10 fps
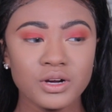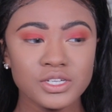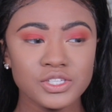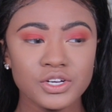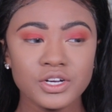
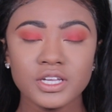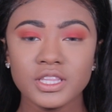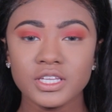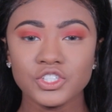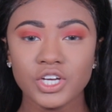bronzer
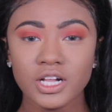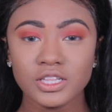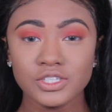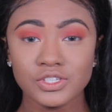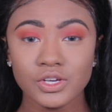in the
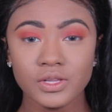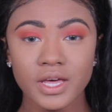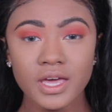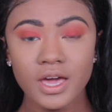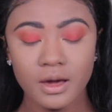Chocolate
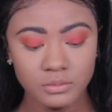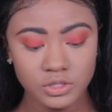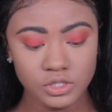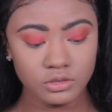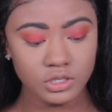Soleil, I'm
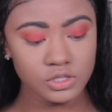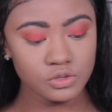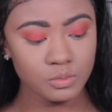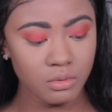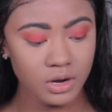just going
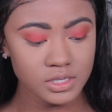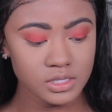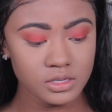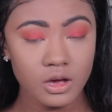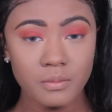to
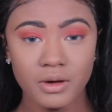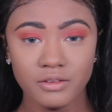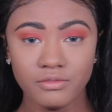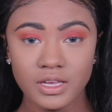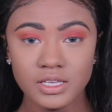bronze up my
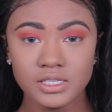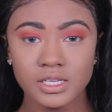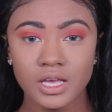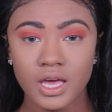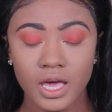face
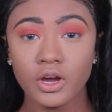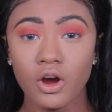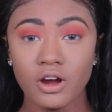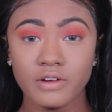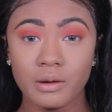and
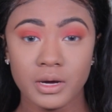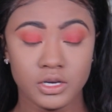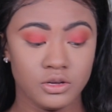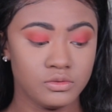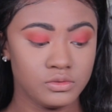carve out my
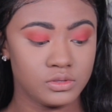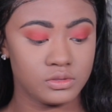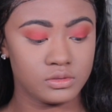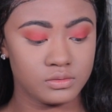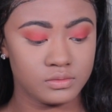nose.